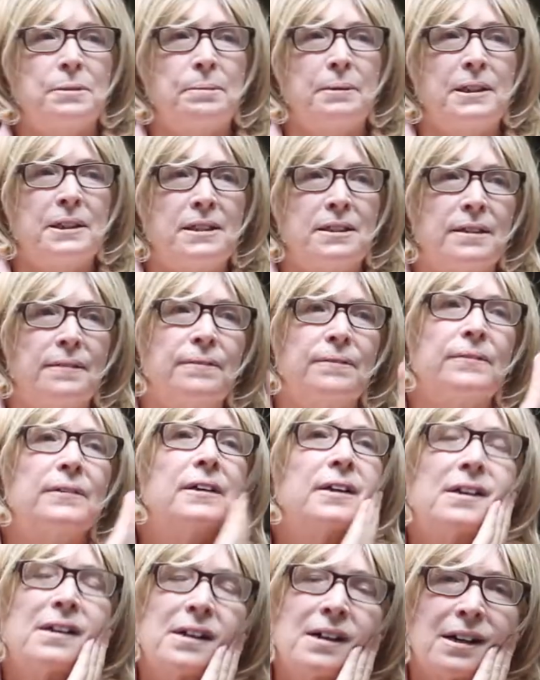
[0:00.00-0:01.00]
because
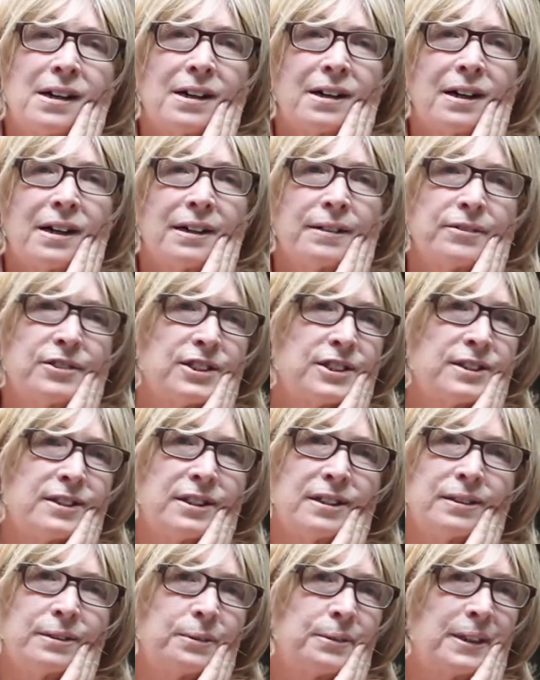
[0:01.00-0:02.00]
I've just
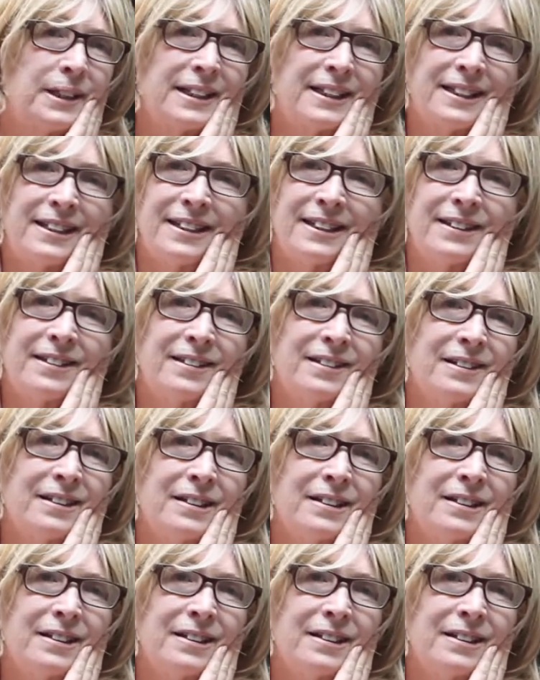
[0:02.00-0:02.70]
done the right thing.